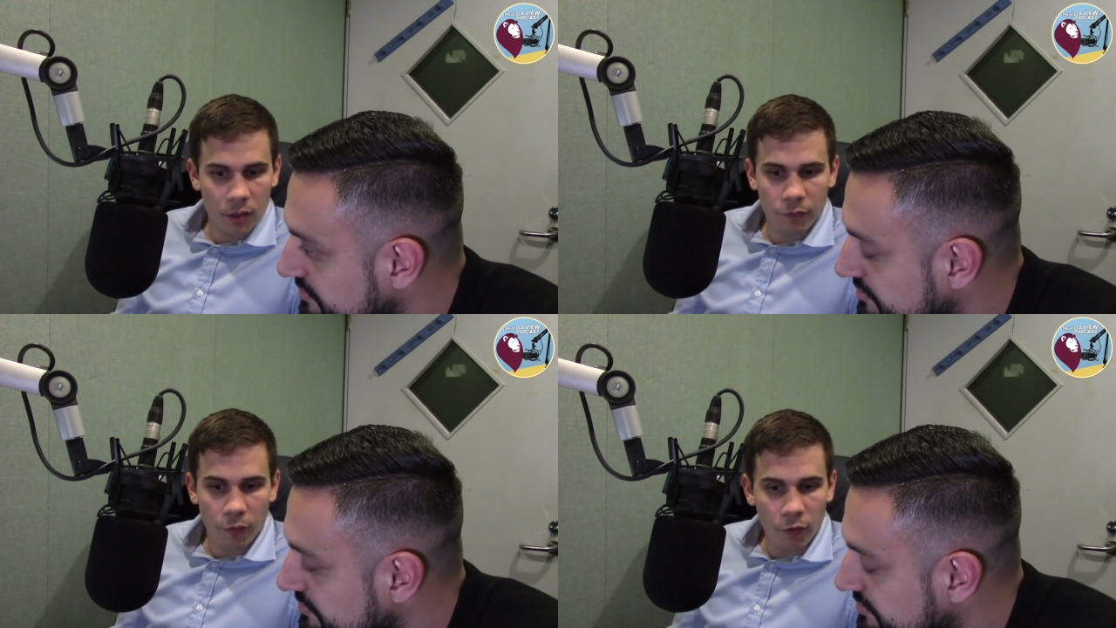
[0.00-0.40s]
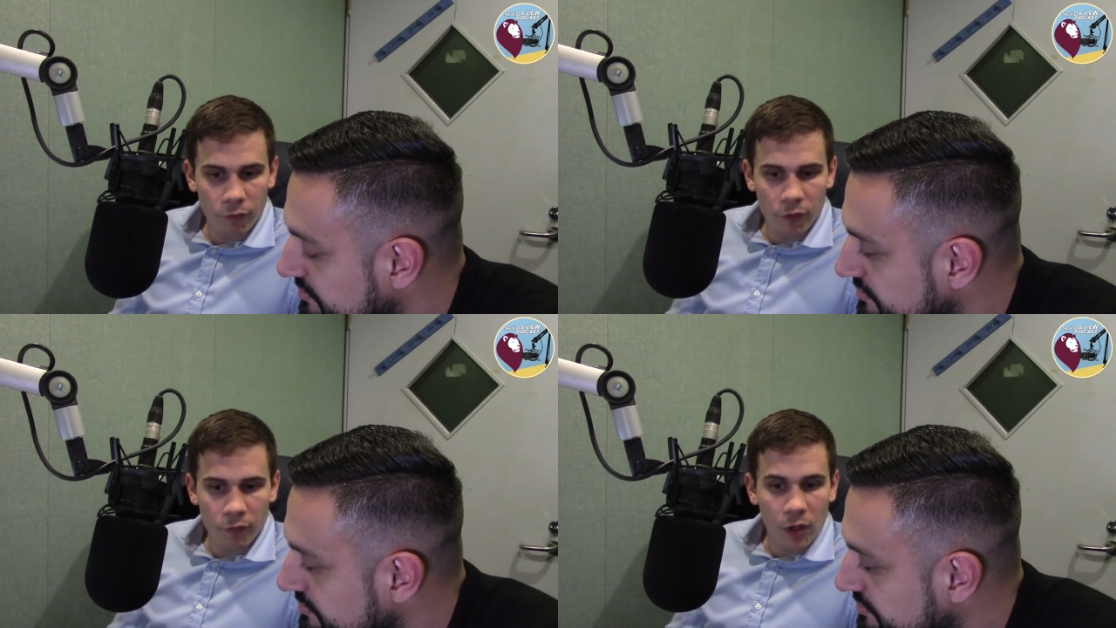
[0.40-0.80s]
for
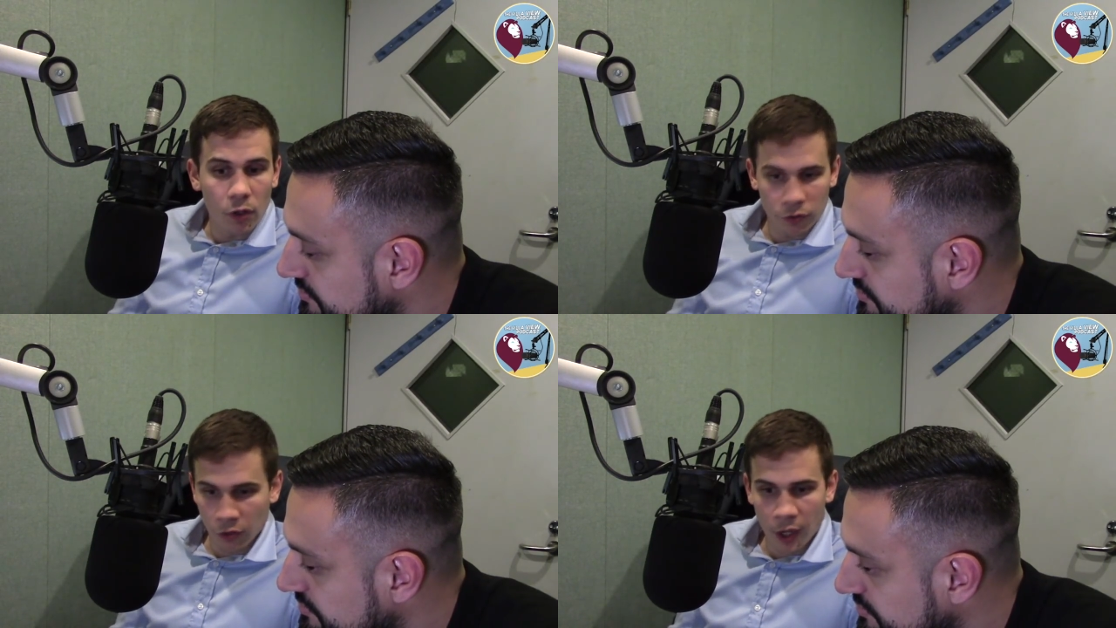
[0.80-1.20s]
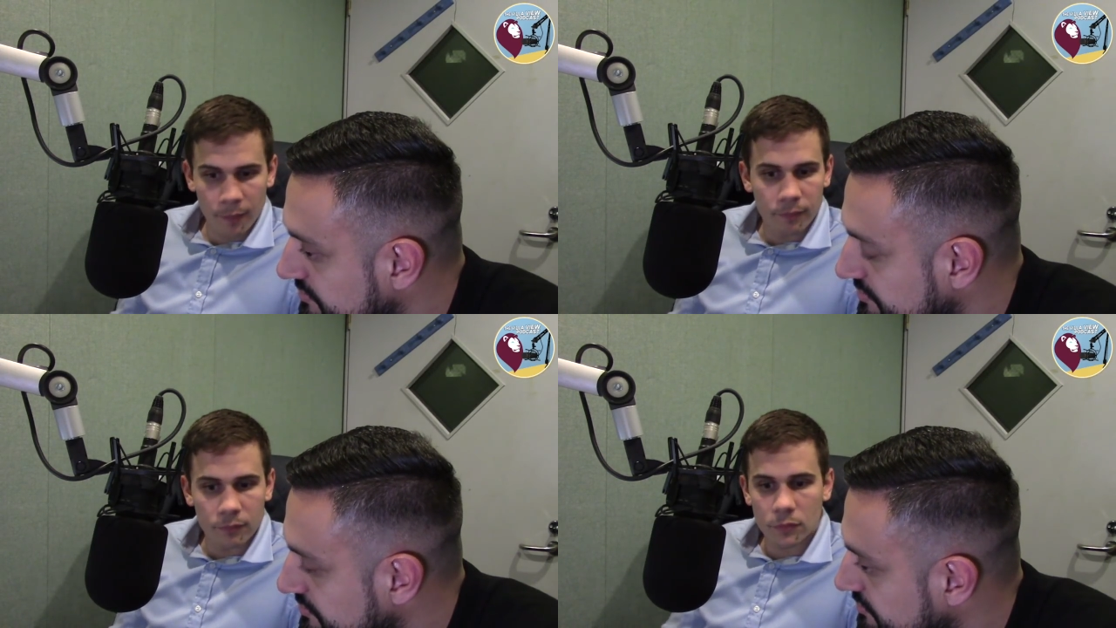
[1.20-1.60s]
a very long
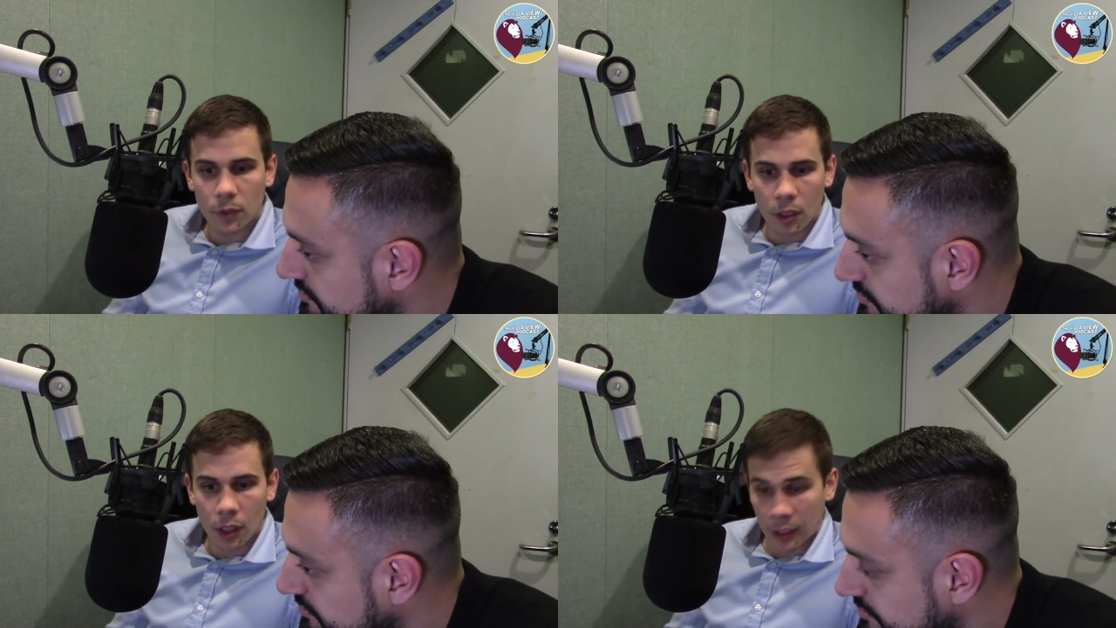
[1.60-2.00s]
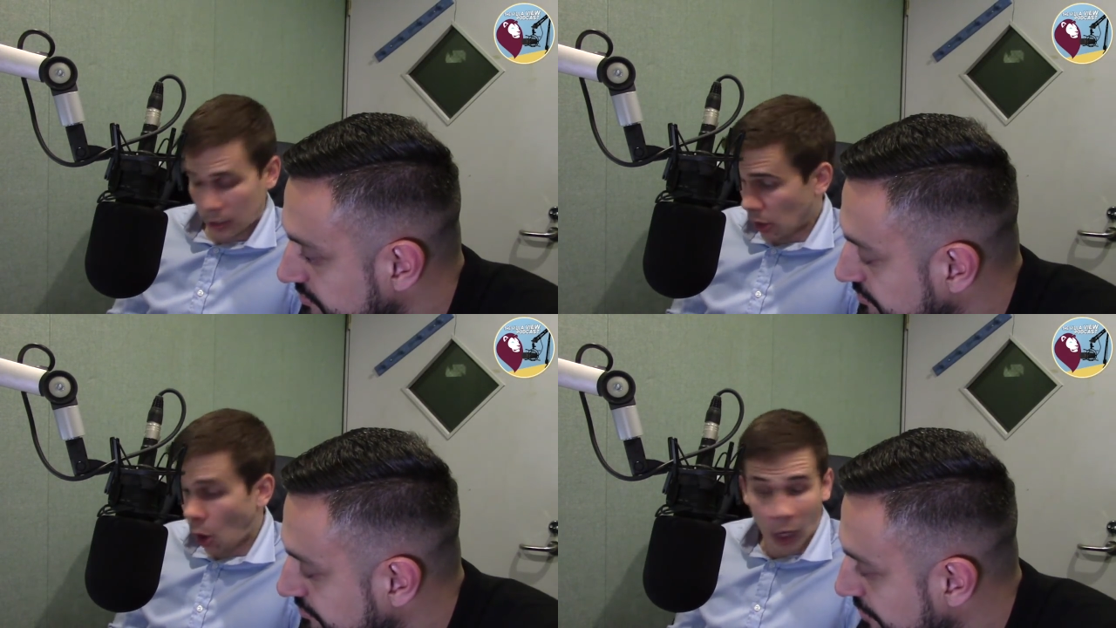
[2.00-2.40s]
time.
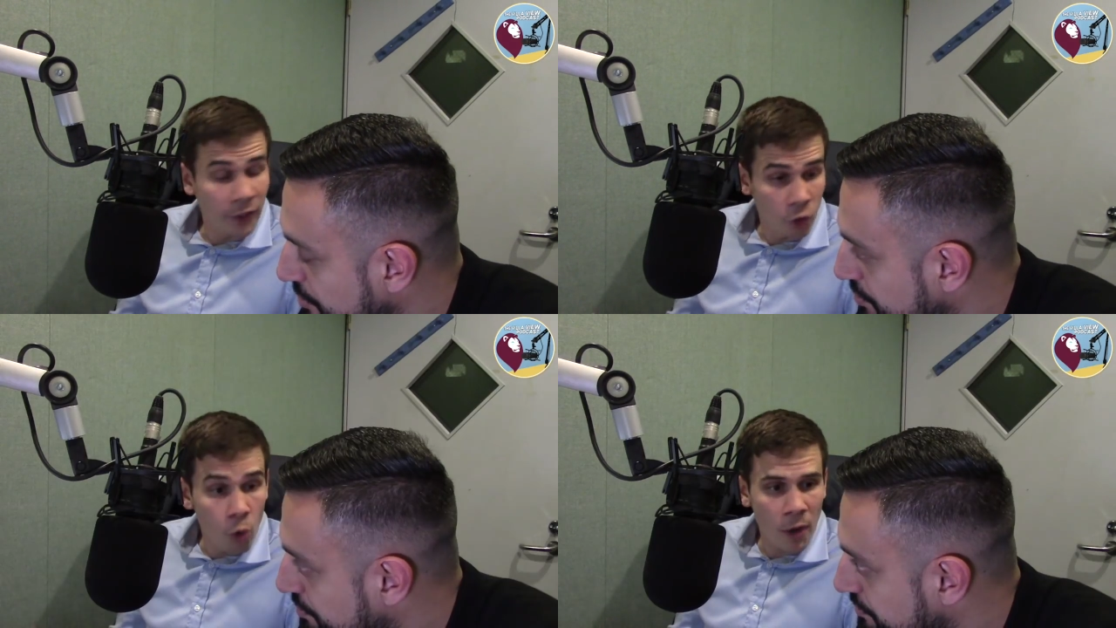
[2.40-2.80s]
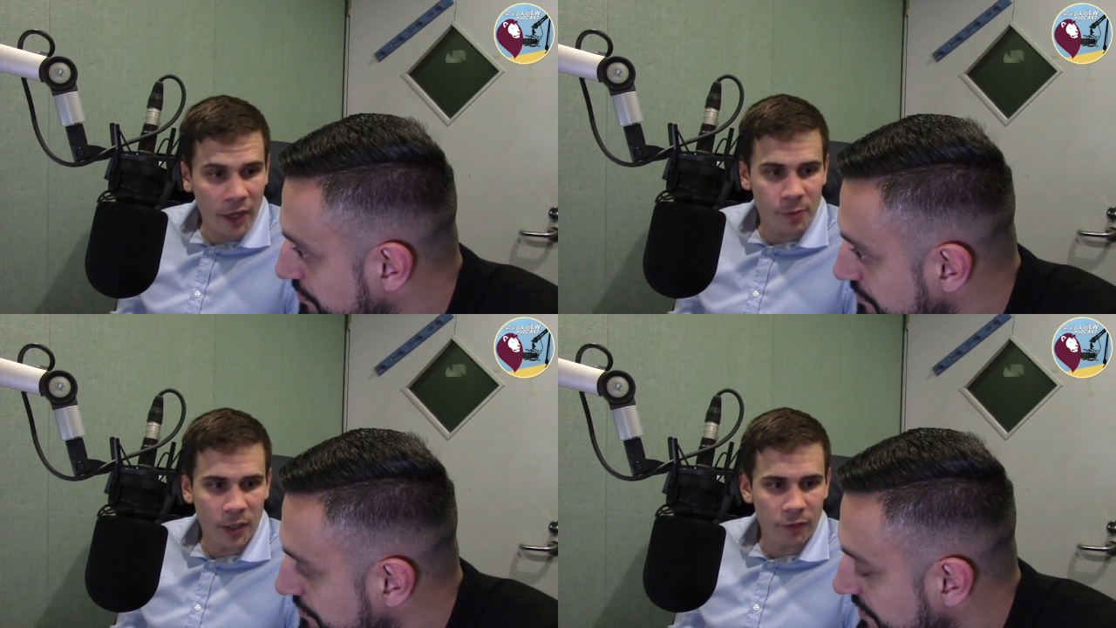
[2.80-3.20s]
And
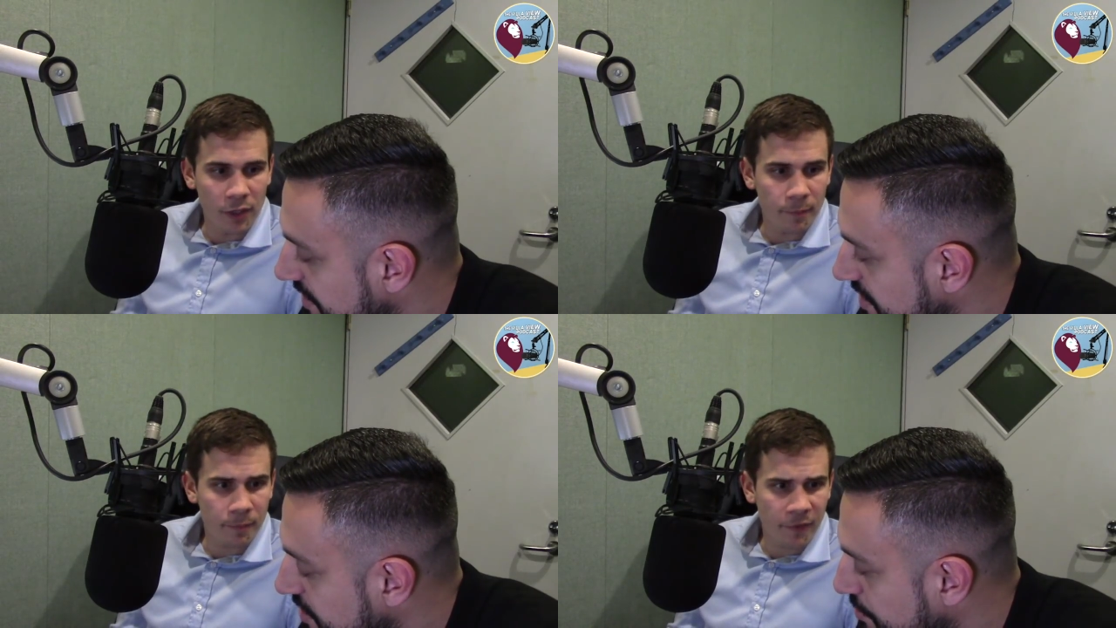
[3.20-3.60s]
always been a Villa fan.